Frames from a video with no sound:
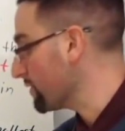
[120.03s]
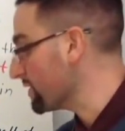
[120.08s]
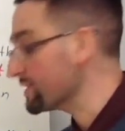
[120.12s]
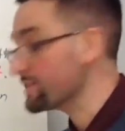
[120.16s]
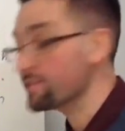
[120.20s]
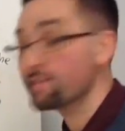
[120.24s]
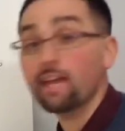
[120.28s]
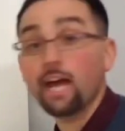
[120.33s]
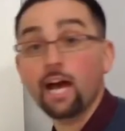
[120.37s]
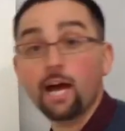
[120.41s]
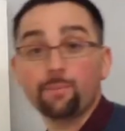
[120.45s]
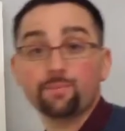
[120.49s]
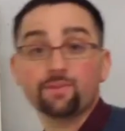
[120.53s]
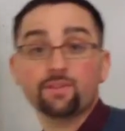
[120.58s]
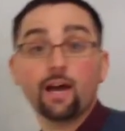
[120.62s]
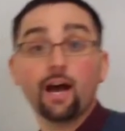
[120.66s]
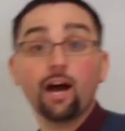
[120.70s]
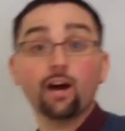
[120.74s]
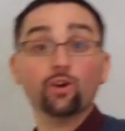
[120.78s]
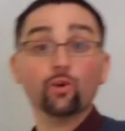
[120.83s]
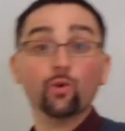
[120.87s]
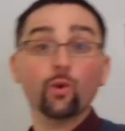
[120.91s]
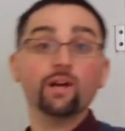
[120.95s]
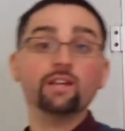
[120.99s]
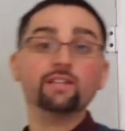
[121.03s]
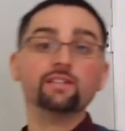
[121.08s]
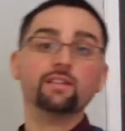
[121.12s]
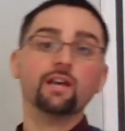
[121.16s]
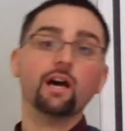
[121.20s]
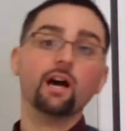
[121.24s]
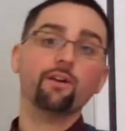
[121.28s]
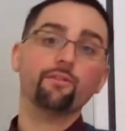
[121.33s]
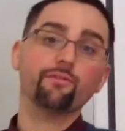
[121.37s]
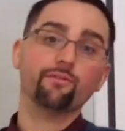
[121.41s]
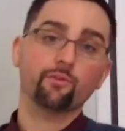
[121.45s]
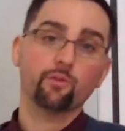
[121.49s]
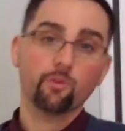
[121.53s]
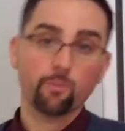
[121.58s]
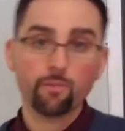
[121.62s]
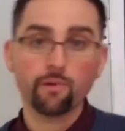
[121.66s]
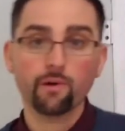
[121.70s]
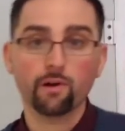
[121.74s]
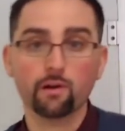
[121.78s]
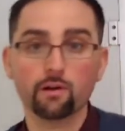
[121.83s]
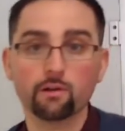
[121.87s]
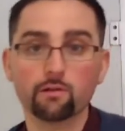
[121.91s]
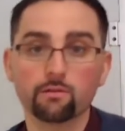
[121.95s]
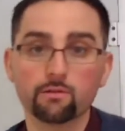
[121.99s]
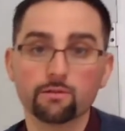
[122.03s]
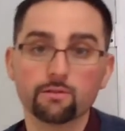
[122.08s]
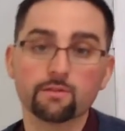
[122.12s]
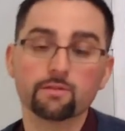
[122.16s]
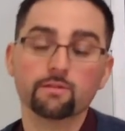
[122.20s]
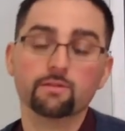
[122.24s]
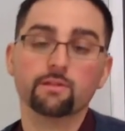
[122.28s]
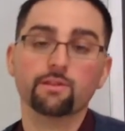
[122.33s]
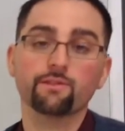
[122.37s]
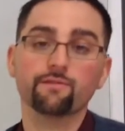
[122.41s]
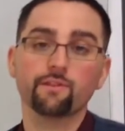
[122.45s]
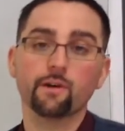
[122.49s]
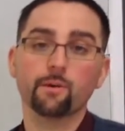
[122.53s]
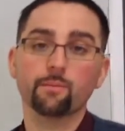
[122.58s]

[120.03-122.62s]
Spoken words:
the steps. How do I solve for empiricals if